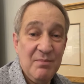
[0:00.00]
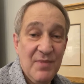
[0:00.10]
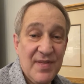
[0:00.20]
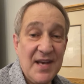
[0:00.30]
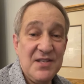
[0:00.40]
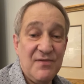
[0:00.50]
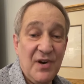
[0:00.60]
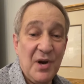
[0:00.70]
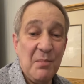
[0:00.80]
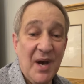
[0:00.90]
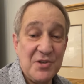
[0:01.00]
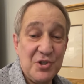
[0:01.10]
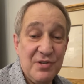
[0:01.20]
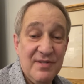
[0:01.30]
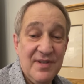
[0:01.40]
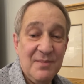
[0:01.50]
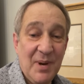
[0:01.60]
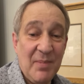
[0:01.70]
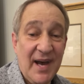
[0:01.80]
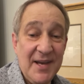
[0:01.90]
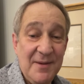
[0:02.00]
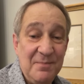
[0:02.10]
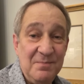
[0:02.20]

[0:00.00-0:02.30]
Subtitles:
Thanks very much. Bye-bye.